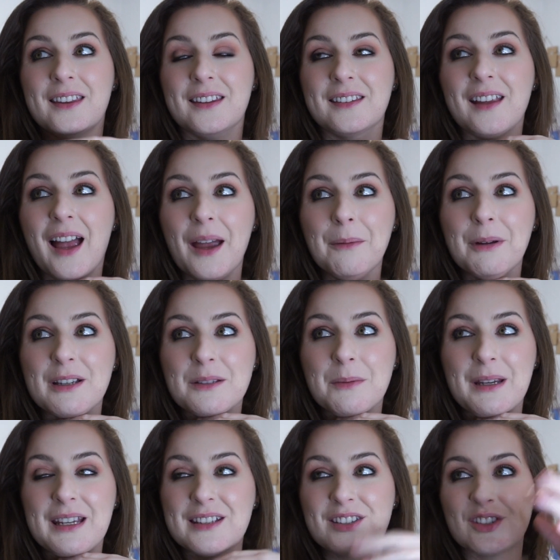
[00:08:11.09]
this time
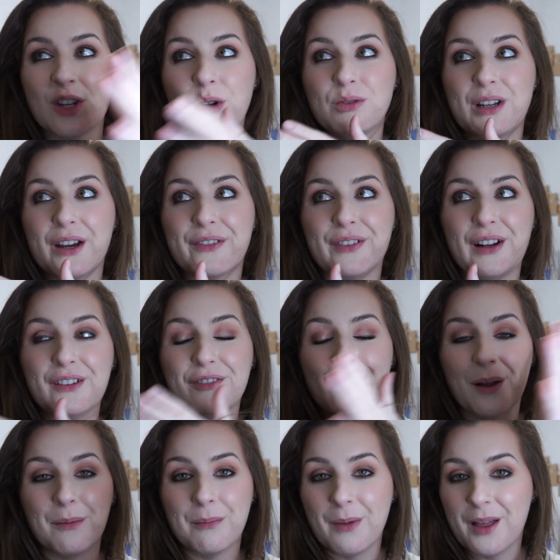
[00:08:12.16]
is so different
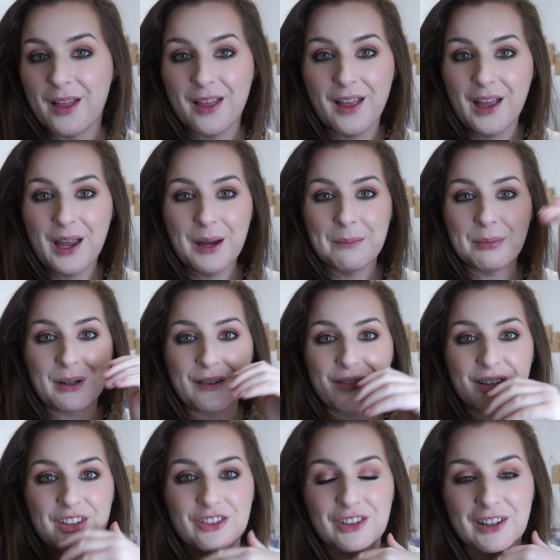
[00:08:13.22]
from
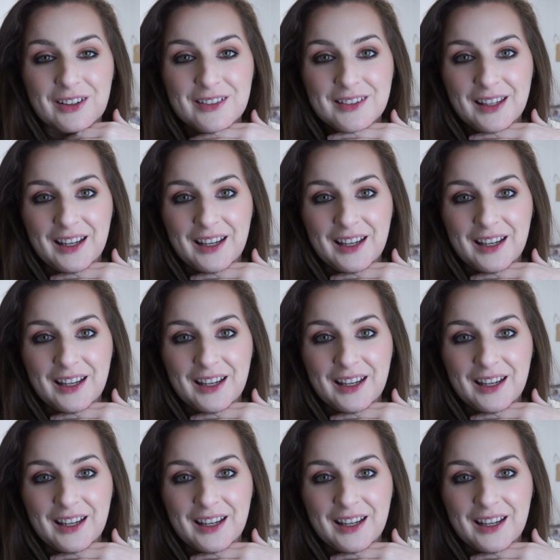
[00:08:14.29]
previous years.